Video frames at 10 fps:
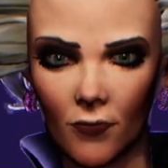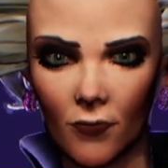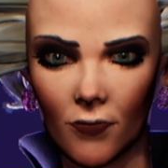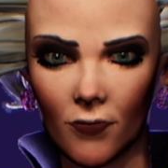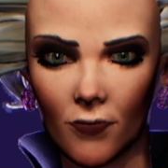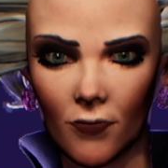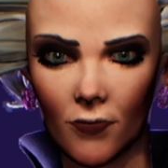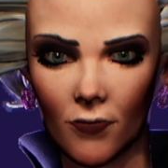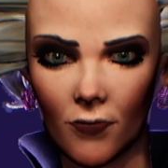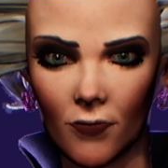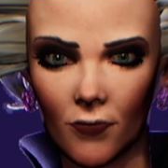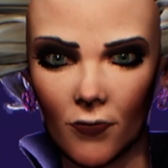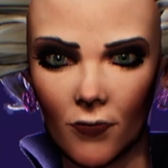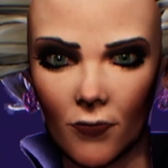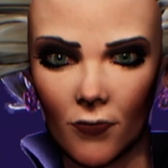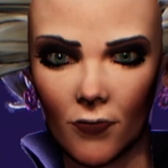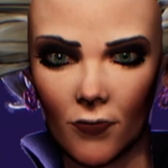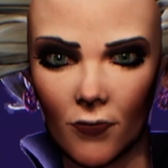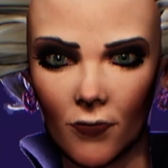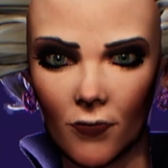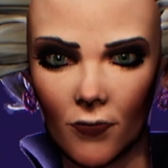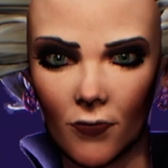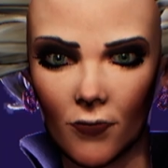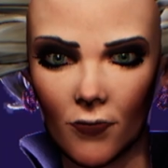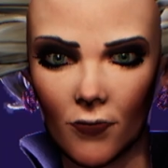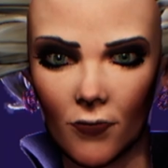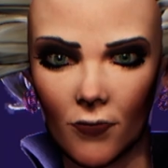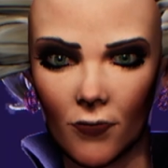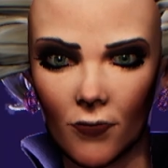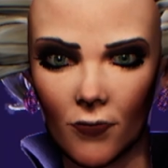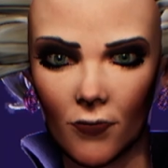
(no one is talking)